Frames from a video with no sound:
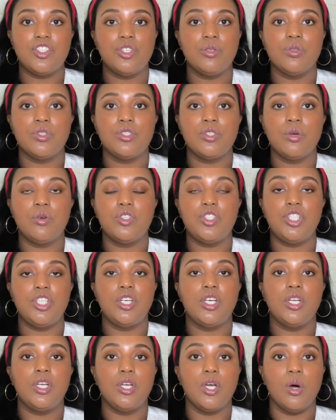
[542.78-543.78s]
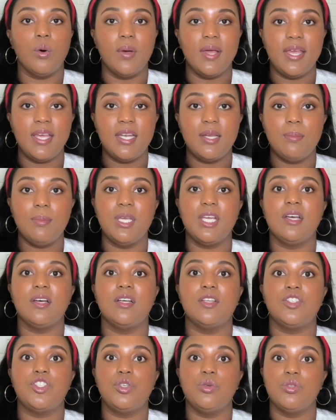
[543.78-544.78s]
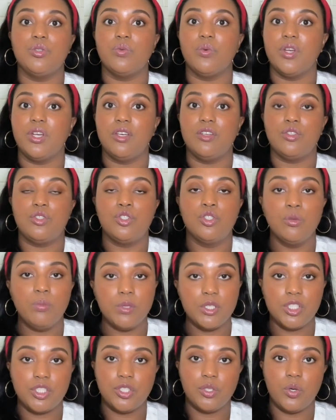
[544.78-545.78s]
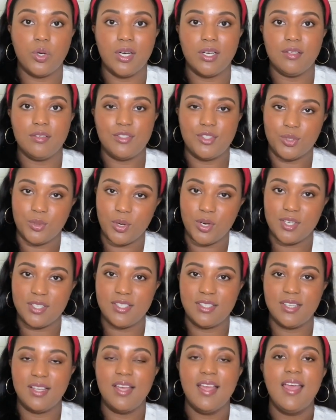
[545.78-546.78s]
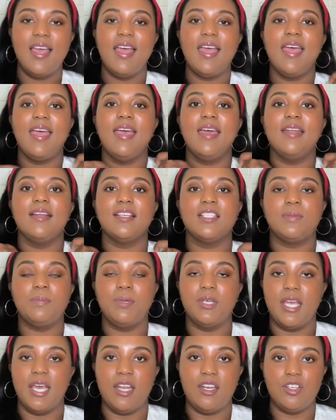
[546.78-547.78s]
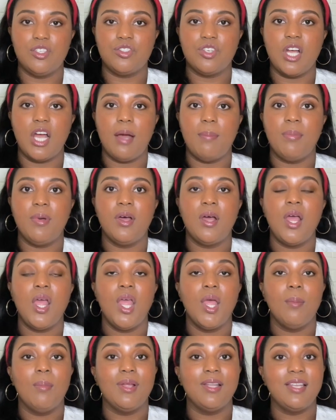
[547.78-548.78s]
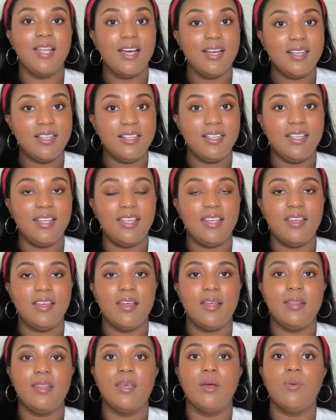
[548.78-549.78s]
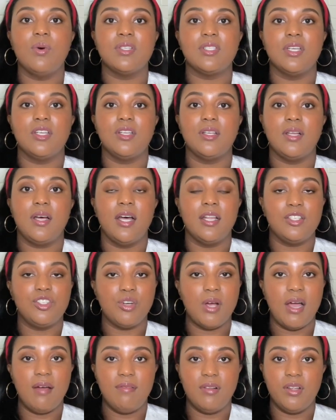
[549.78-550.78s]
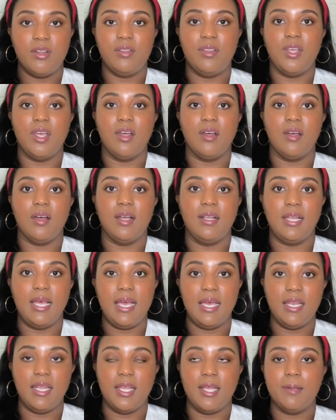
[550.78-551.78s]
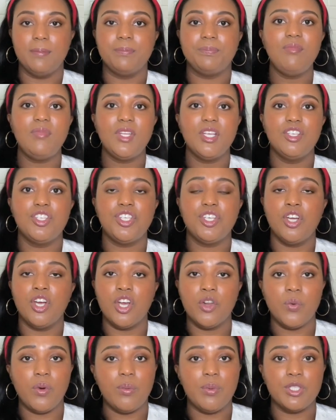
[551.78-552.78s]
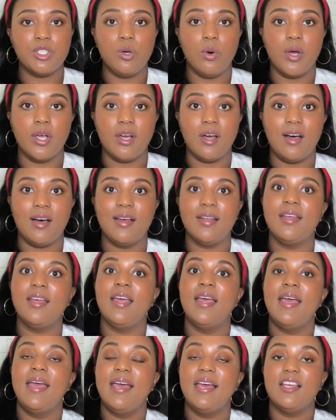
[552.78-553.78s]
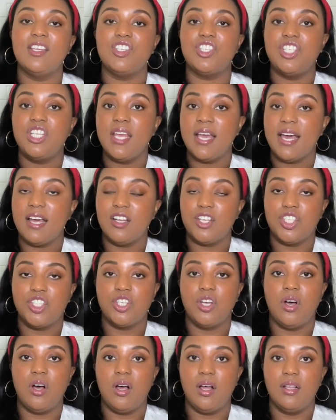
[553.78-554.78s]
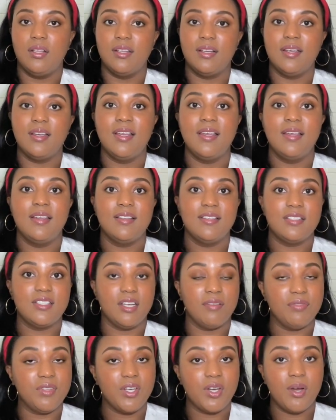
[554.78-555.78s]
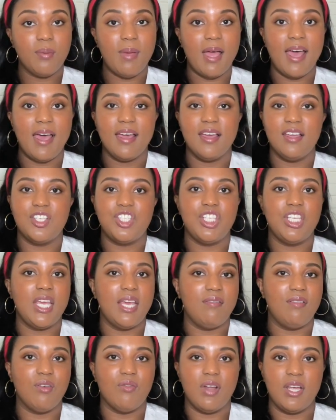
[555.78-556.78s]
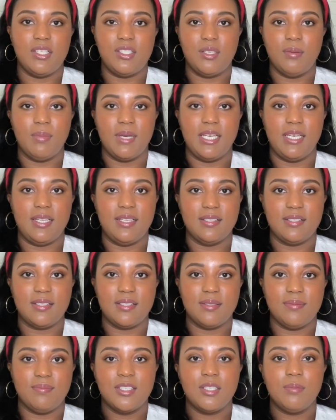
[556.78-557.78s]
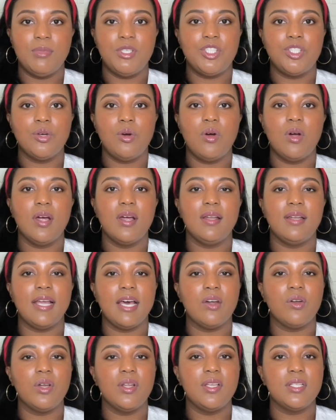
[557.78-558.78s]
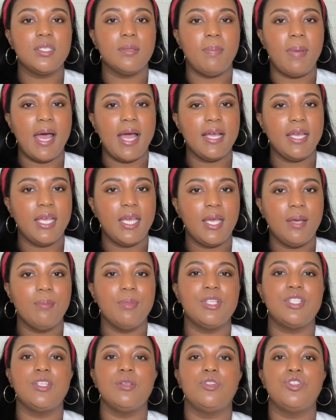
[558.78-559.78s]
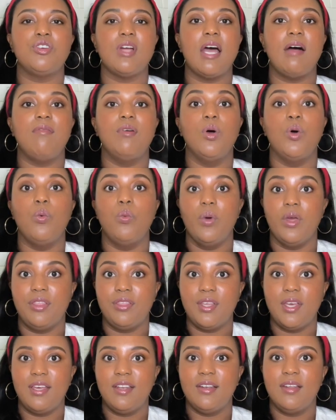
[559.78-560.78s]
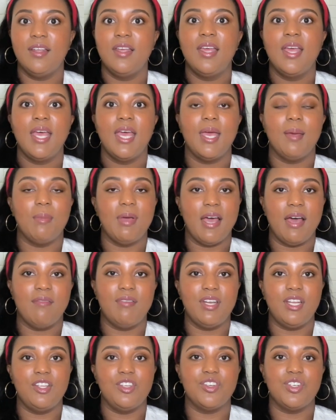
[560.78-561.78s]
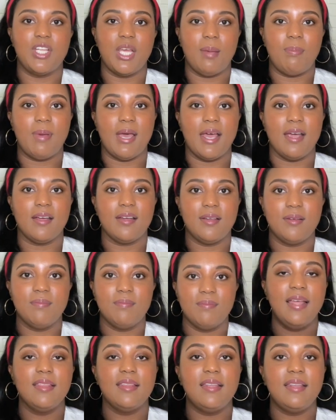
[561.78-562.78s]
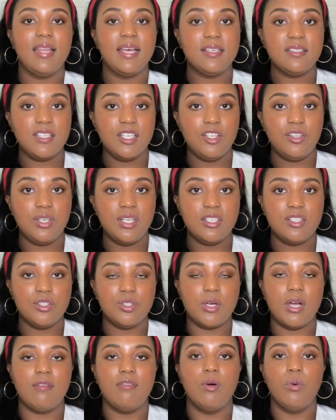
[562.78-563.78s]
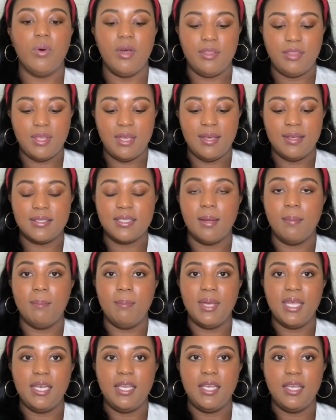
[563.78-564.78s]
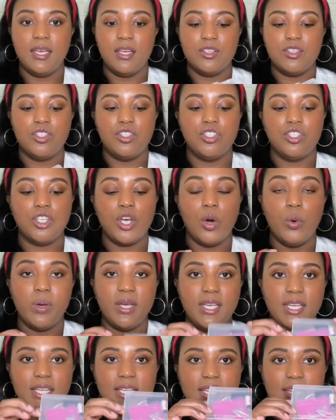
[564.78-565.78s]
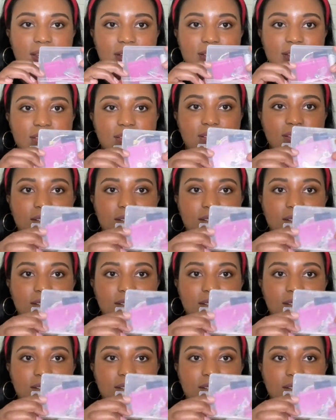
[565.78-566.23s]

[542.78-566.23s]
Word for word: she was told she couldn't go in because she was wearing super short shorts and a spaghetti strap. But luckily, there was a, a traveler there, a lady. She heard what was going on and she had a shawl stuffed in her bag and she gave it right to my niece. So be sure not only to pack it, but to travel with it and have it in your day pack. The next thing you need to travel with is a mini sewing kit.